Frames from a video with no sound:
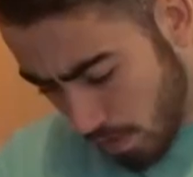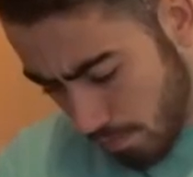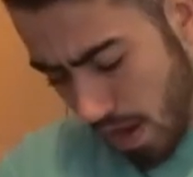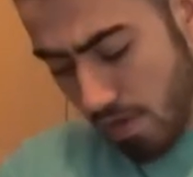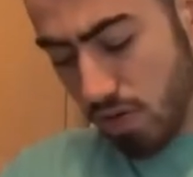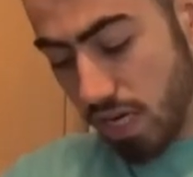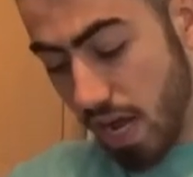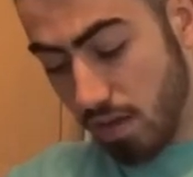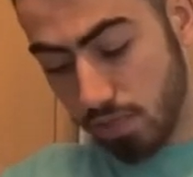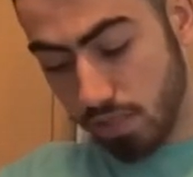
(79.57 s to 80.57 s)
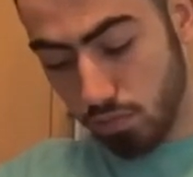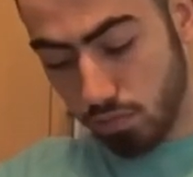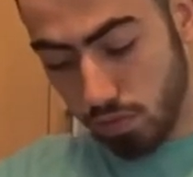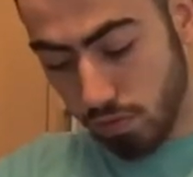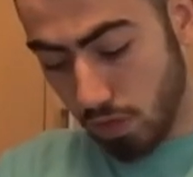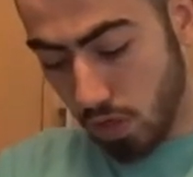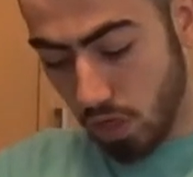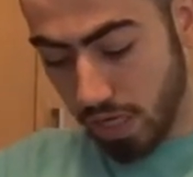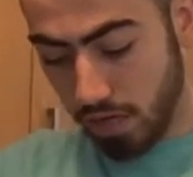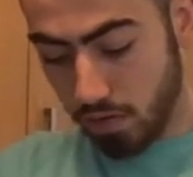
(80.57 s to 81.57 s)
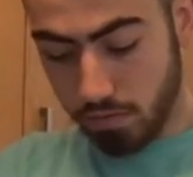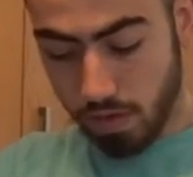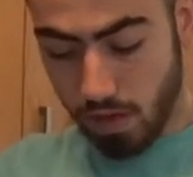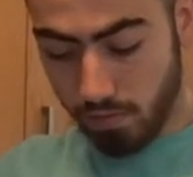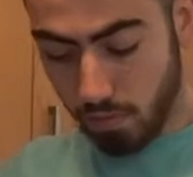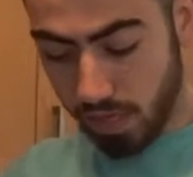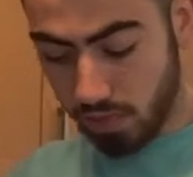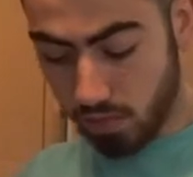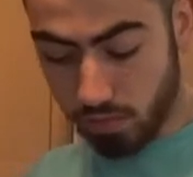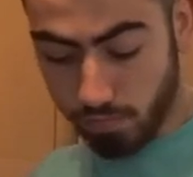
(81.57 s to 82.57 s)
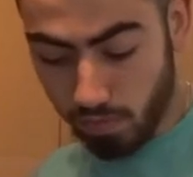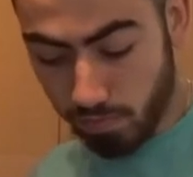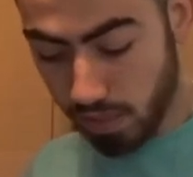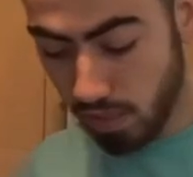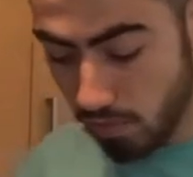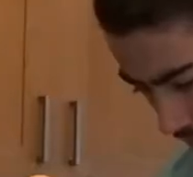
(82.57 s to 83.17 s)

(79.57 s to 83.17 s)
But every day I'm still looking at other ways to improve myself.